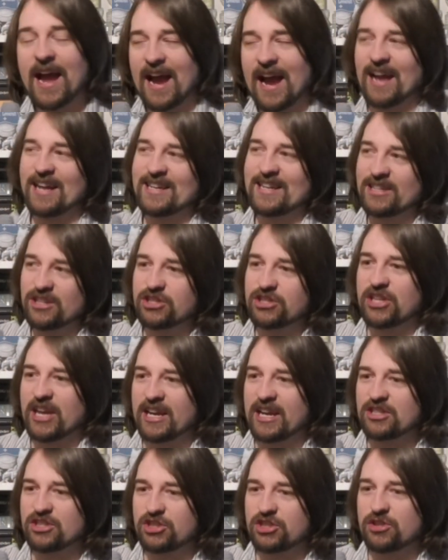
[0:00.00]
And in a
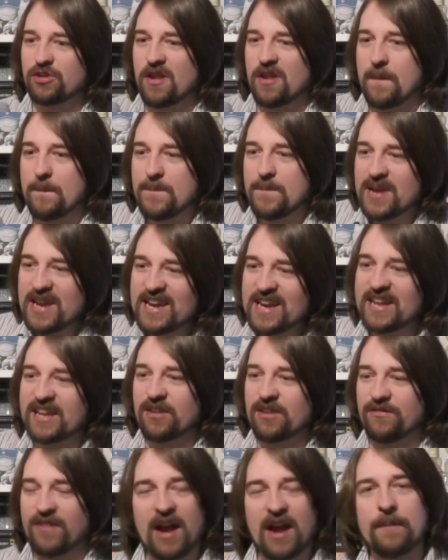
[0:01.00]
sense,
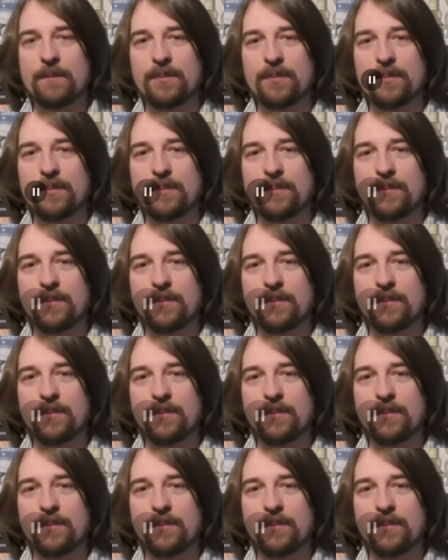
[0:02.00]
being a vampire